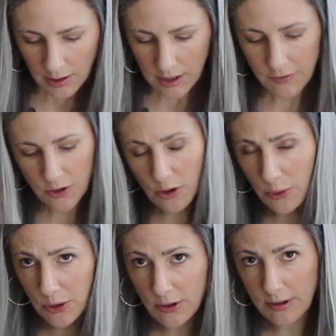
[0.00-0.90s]
If you
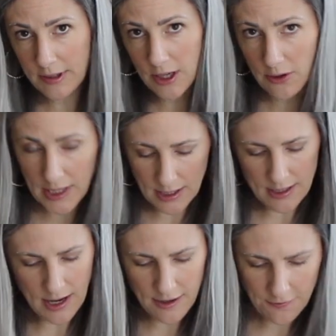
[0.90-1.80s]
don't use a serrated
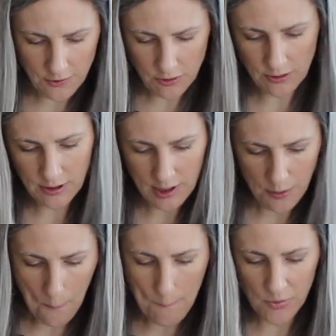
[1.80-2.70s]
knife, you're just
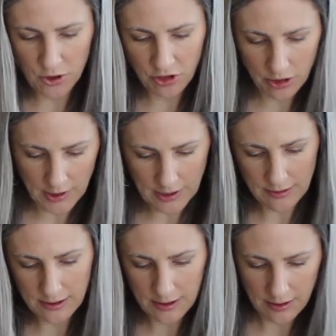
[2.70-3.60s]
gonna mush
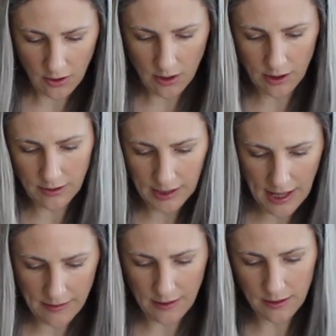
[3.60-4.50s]
these all
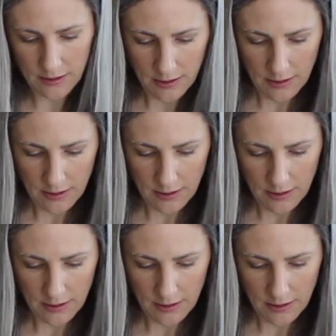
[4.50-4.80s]
together.